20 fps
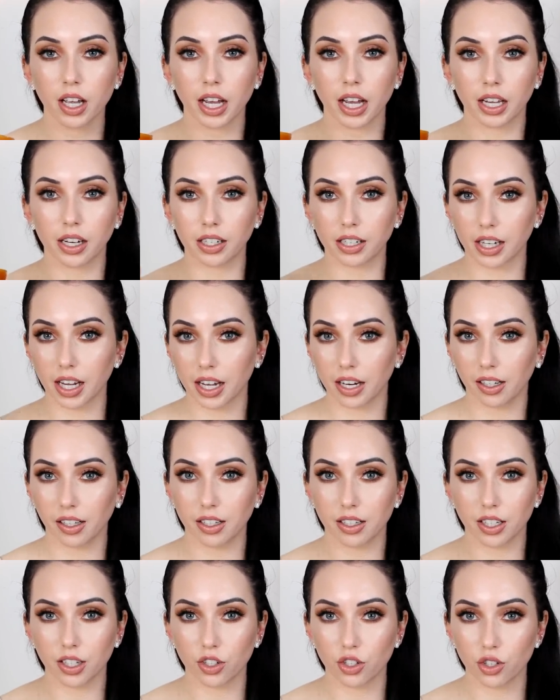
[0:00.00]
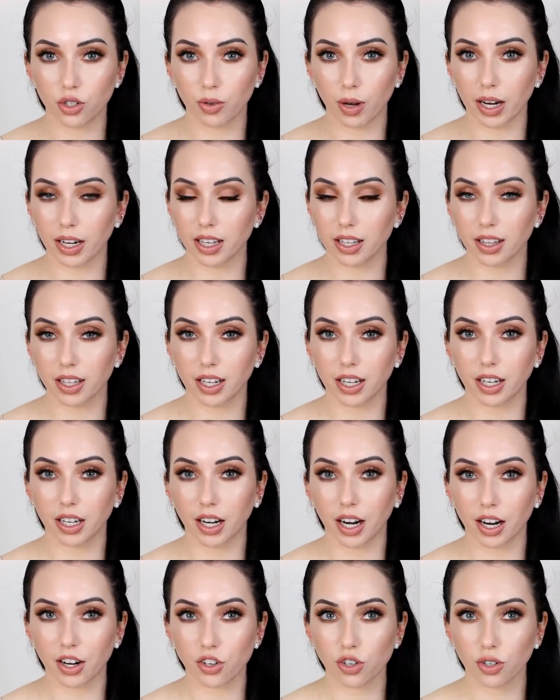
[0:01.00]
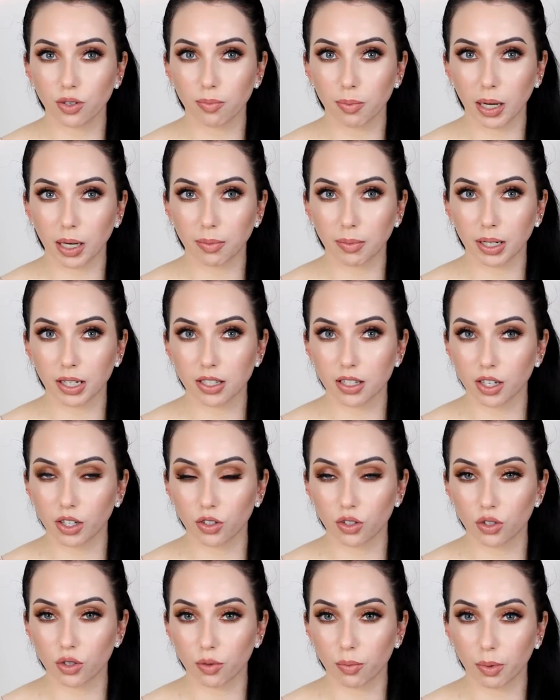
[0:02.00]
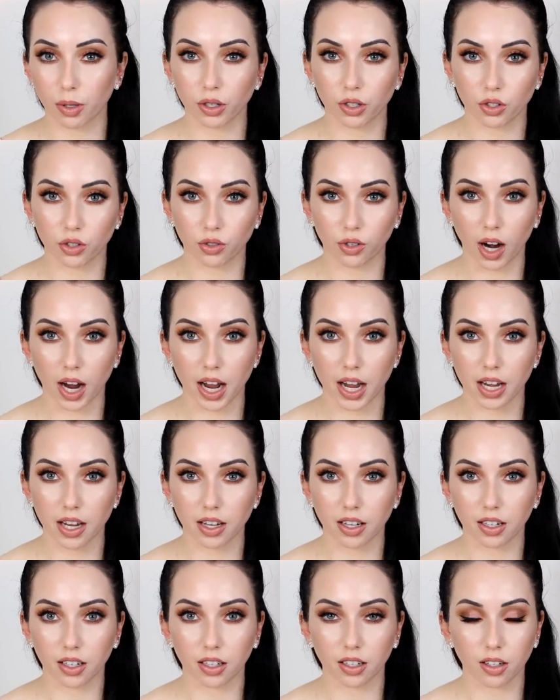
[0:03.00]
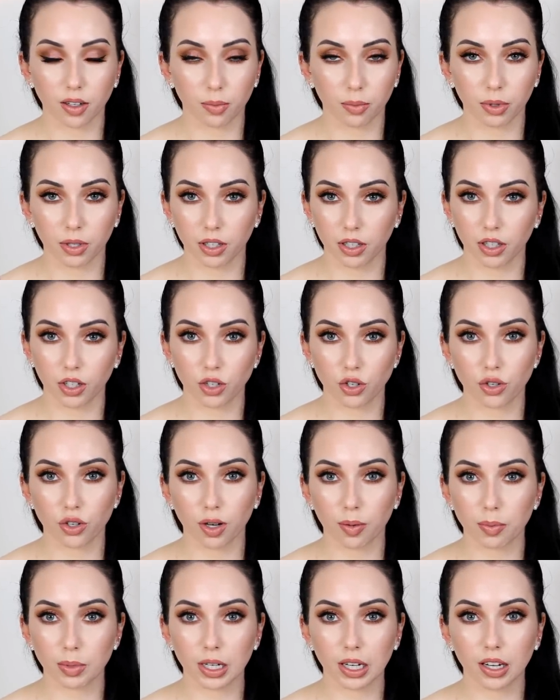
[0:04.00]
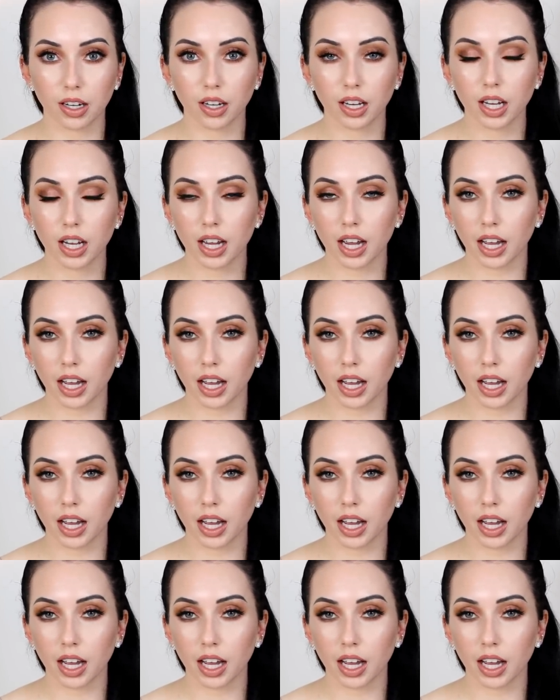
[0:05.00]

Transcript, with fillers: And again, it didn't do anything. It actually made my skin super dry and it completely stripped it.